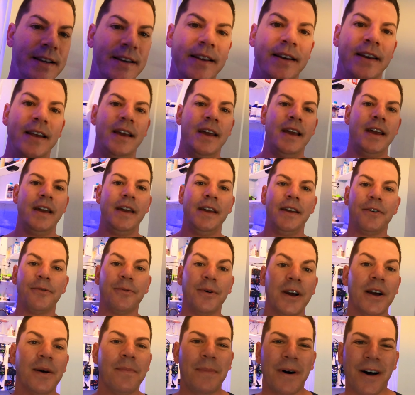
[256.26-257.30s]
did a
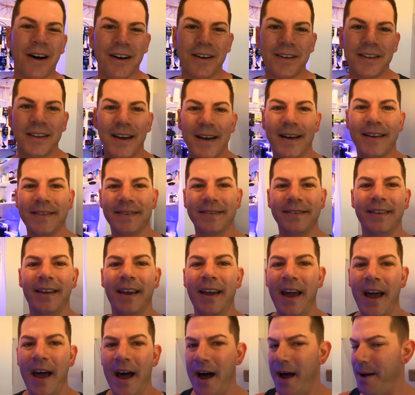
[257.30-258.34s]
quick PAR test.
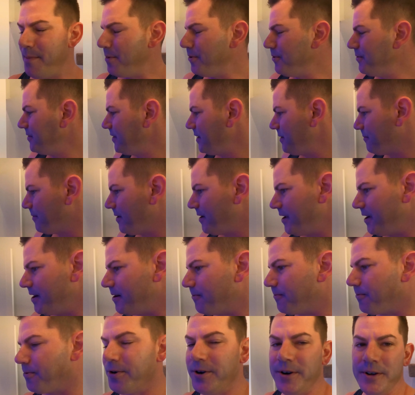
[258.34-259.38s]
I'm only
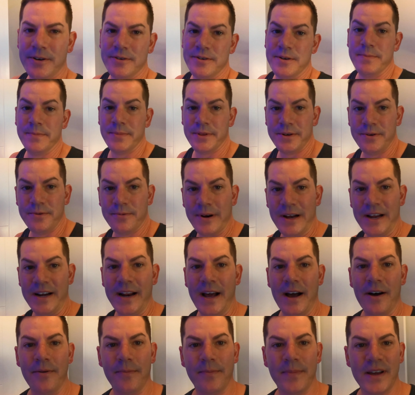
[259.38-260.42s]
running royal and blue right
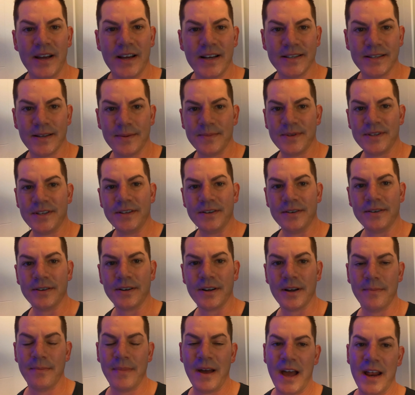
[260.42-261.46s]
now because I'm still
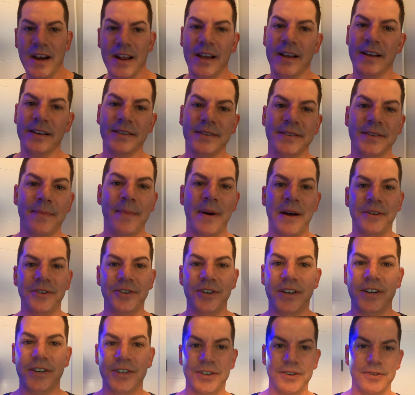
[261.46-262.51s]
combating some
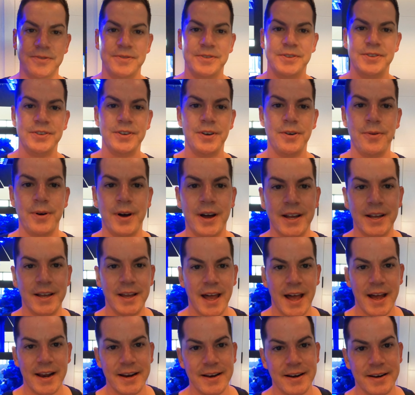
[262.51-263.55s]
algae issues. So
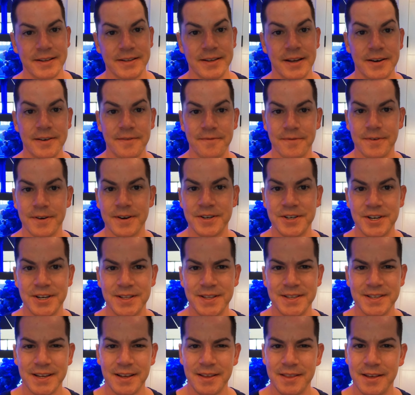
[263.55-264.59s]
I added a ton of
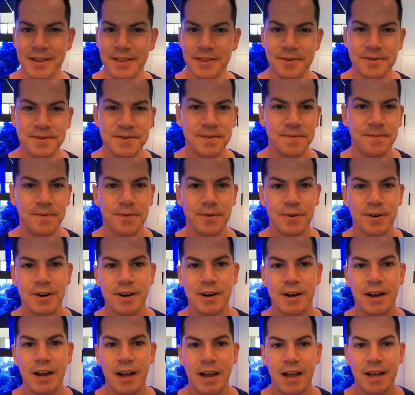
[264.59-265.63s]
urchins. I think there's
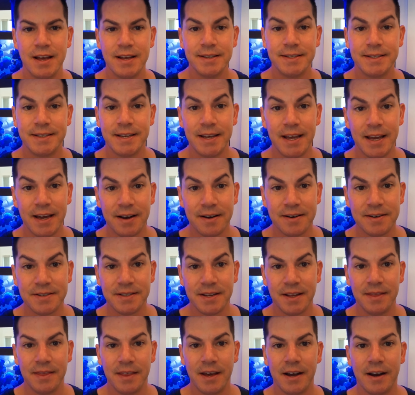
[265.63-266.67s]
4 sea
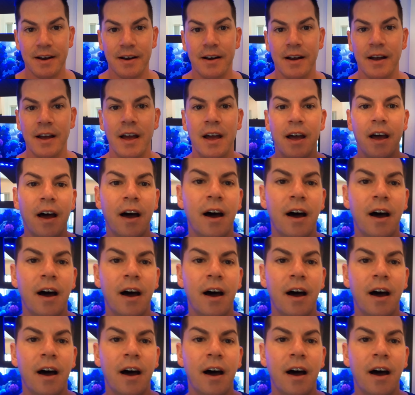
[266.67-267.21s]
hares in there.